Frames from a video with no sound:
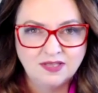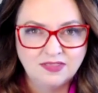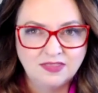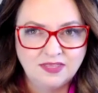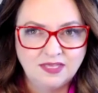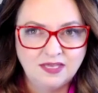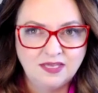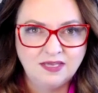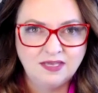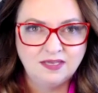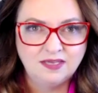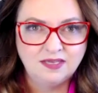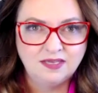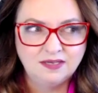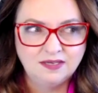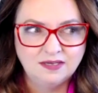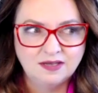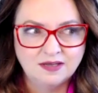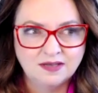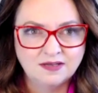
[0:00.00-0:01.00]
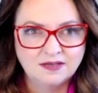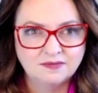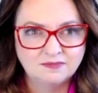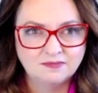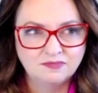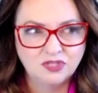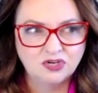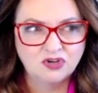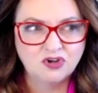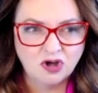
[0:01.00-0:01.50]
the um,
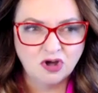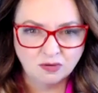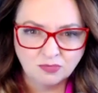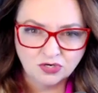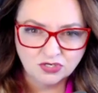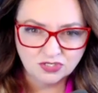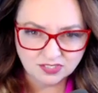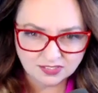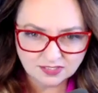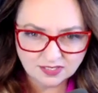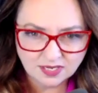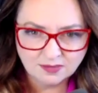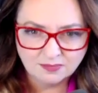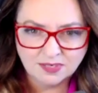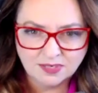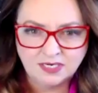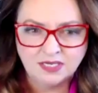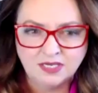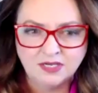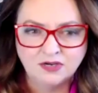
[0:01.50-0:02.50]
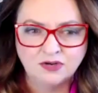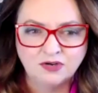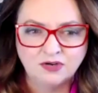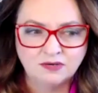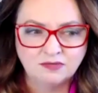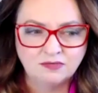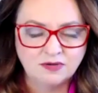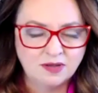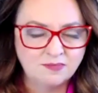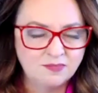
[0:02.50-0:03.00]
the commerce that's coming here.
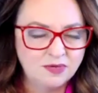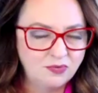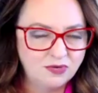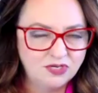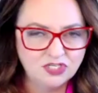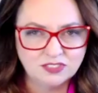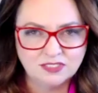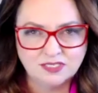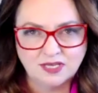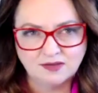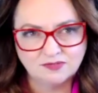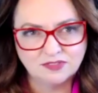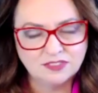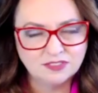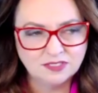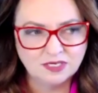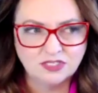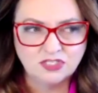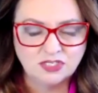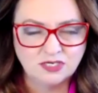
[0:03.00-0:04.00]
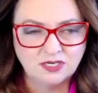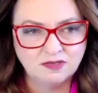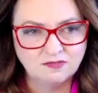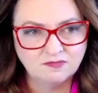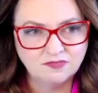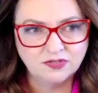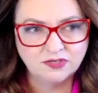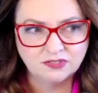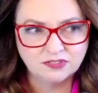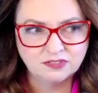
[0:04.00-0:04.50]
And I mean, we just have such an
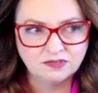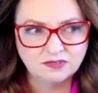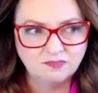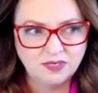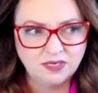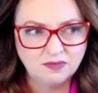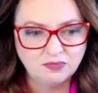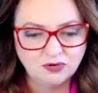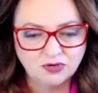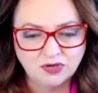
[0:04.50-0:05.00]
influx of people